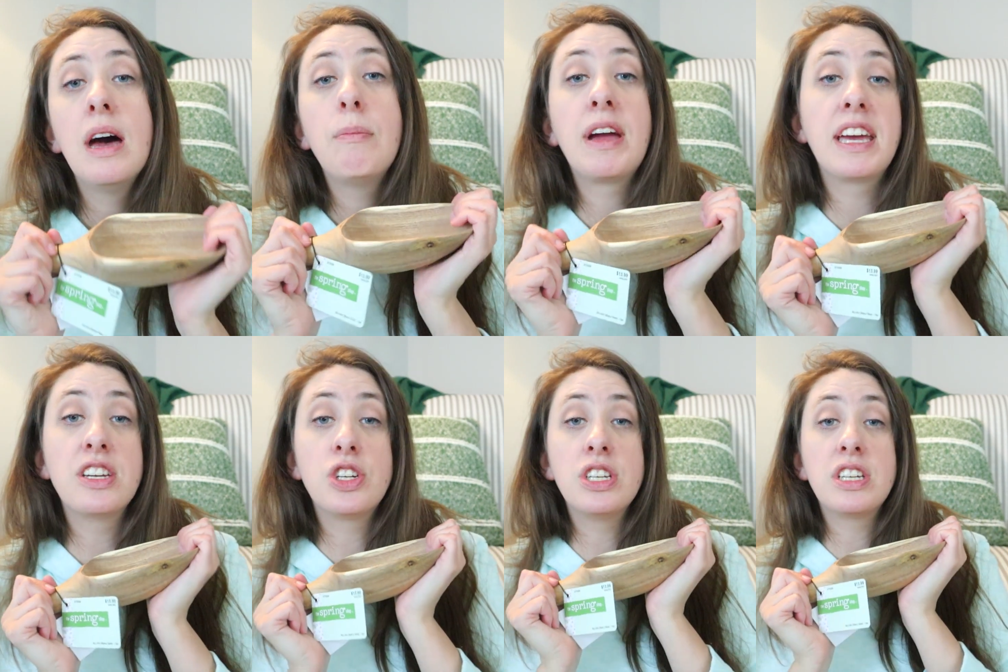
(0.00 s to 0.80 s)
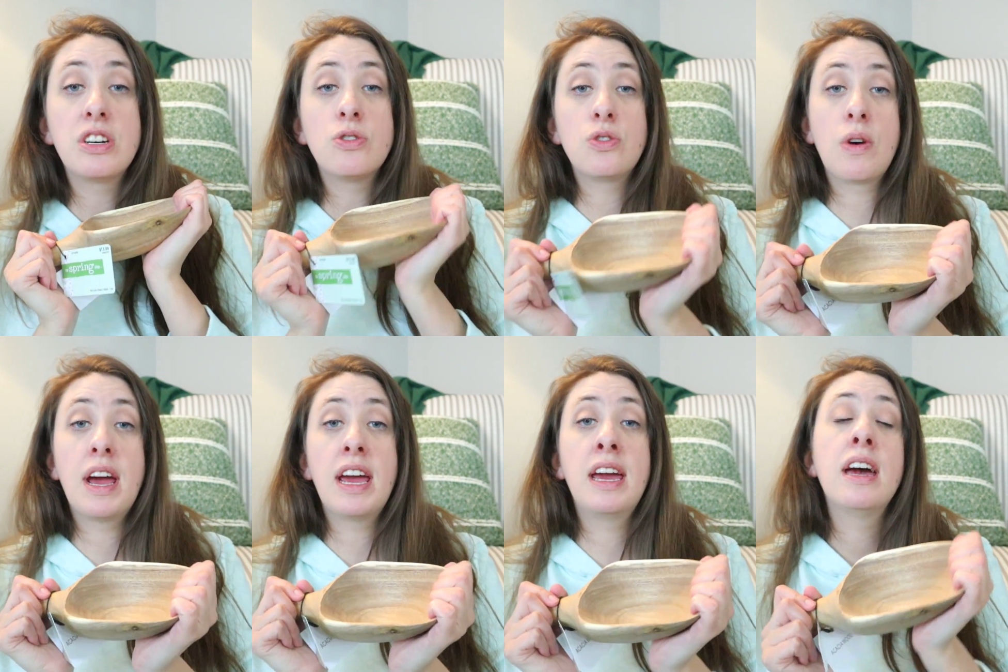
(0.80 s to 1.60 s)
My kitchen tiered
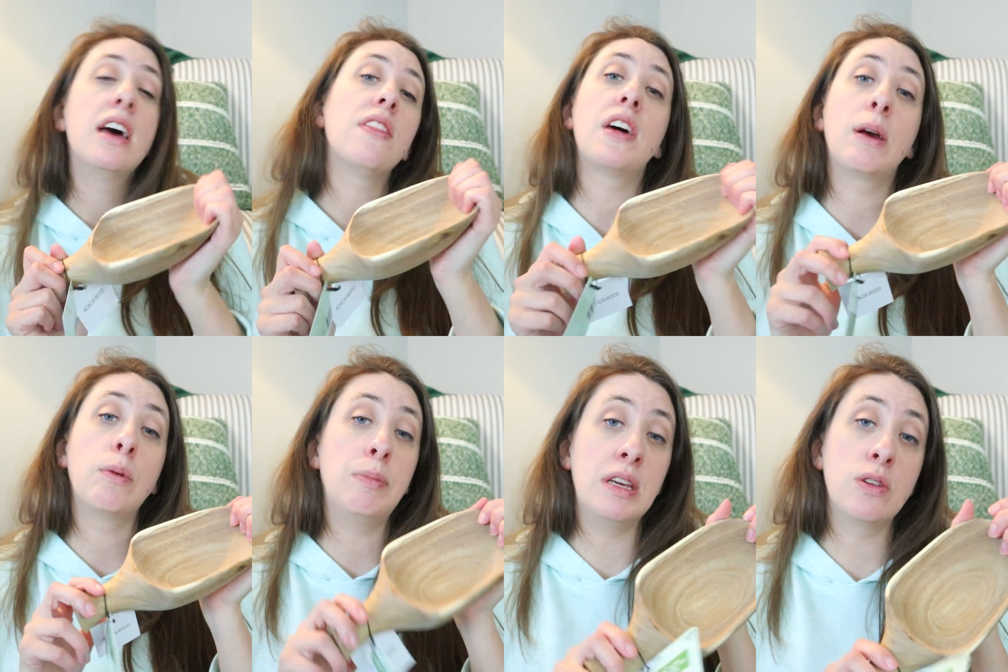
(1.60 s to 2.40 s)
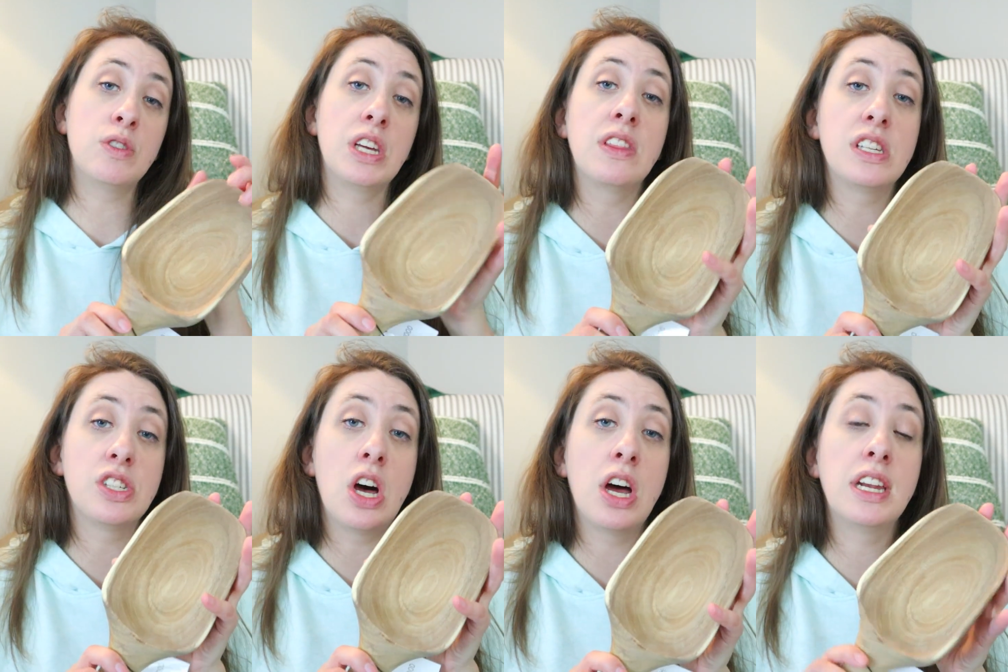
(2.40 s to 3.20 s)
tray that I would be using this
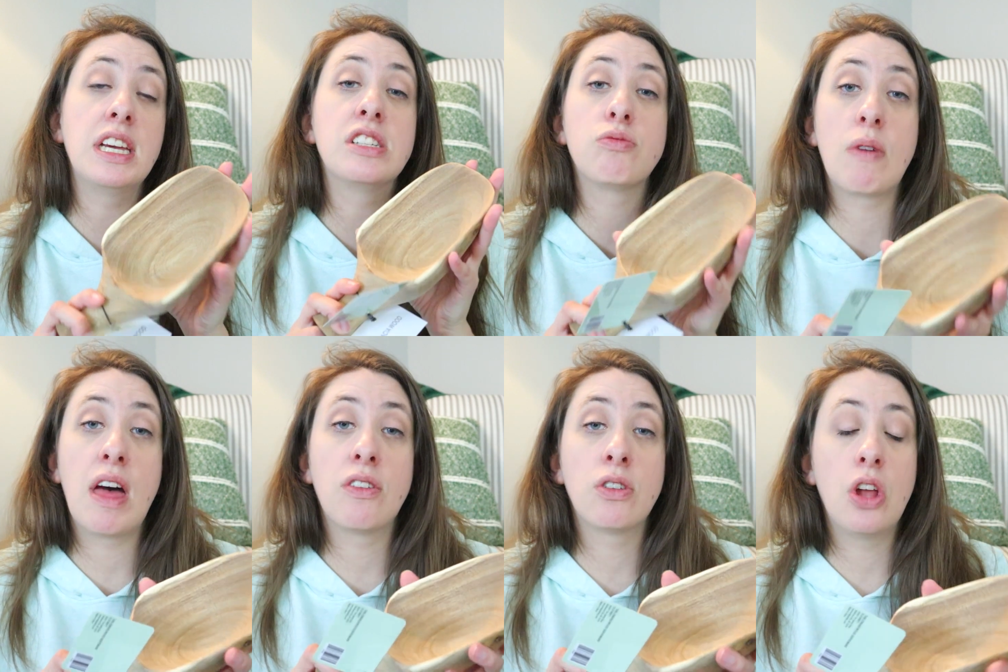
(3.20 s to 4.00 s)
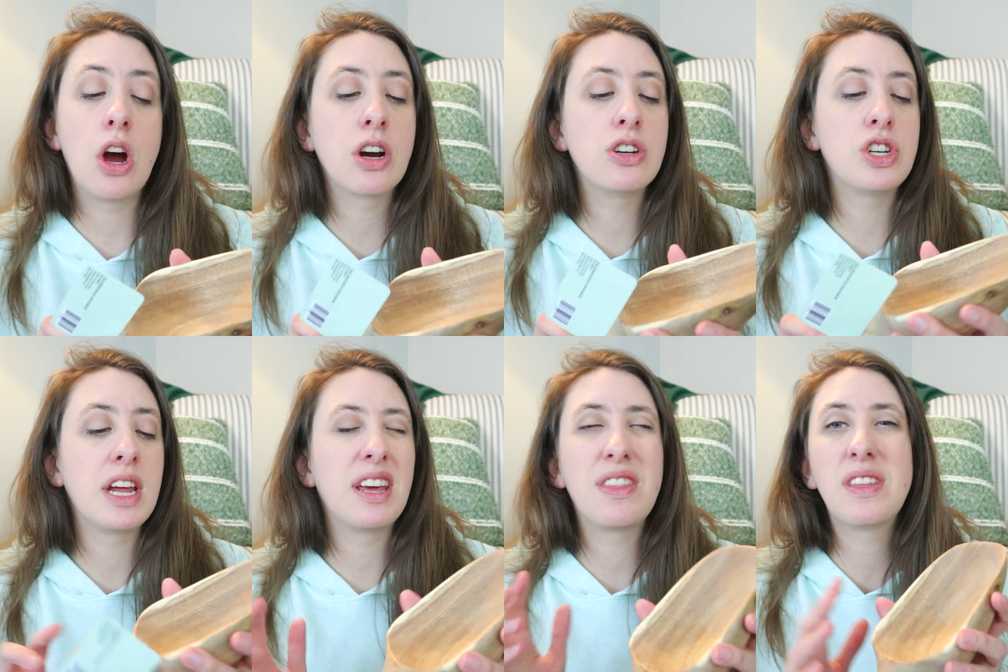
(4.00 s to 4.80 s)
on is rather large,
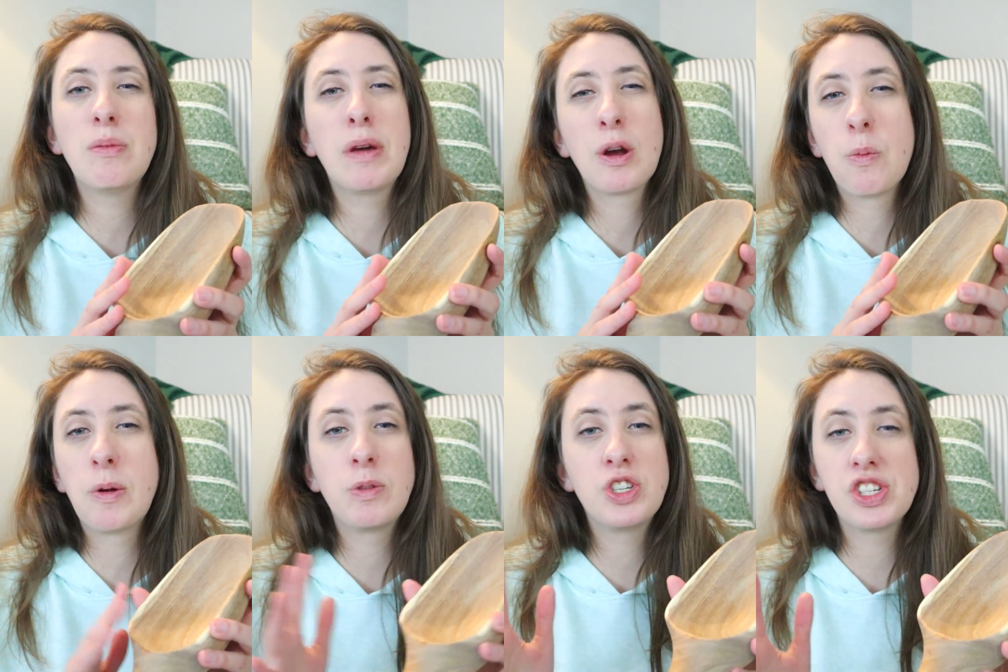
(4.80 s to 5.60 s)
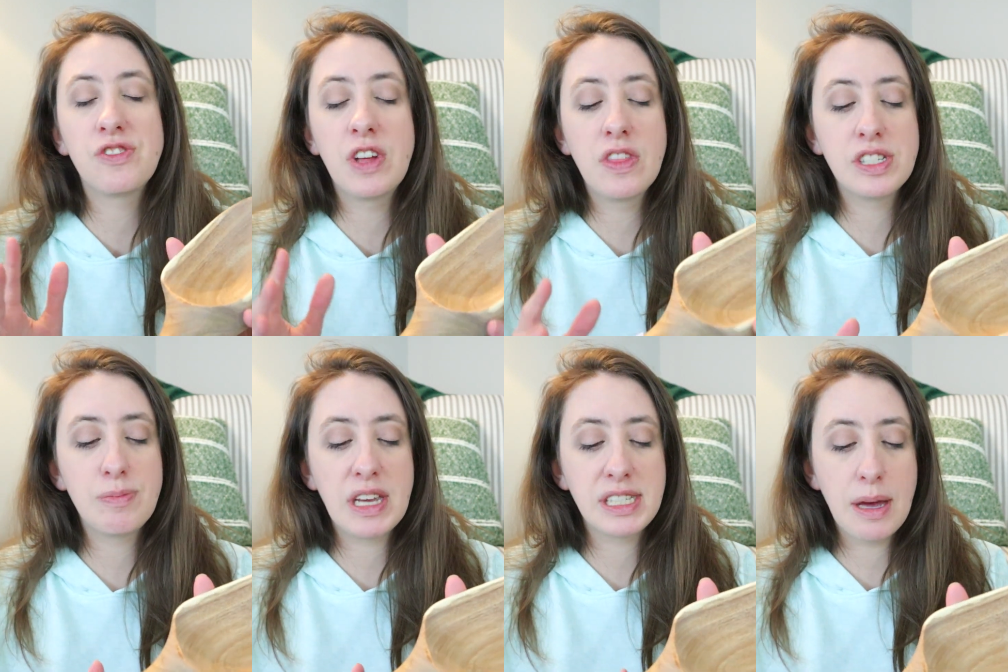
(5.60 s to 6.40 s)
and I think the bigger one would just fill the
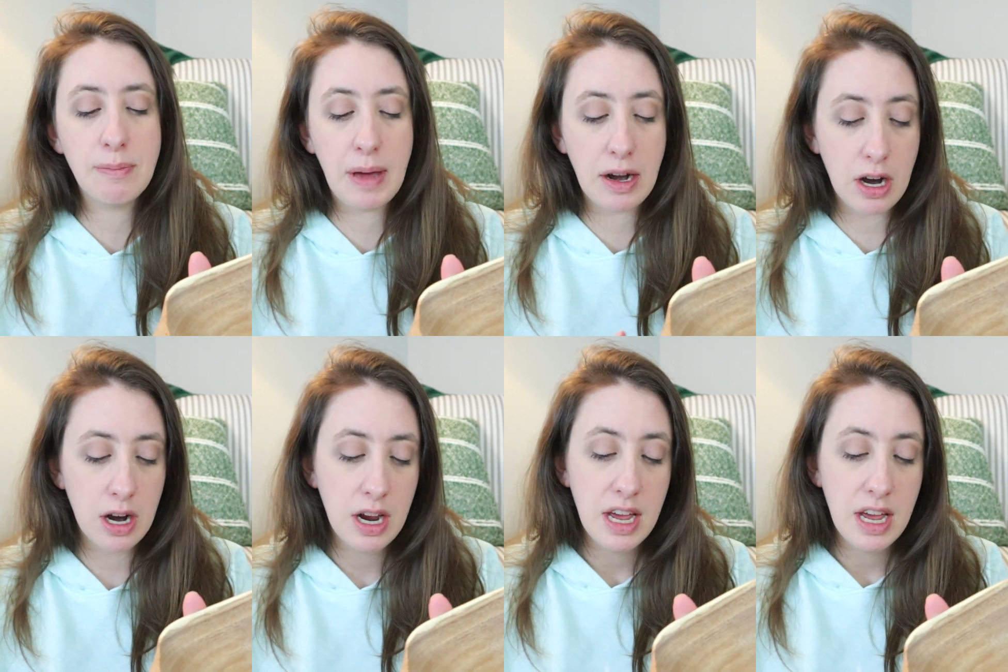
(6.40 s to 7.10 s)
space up better.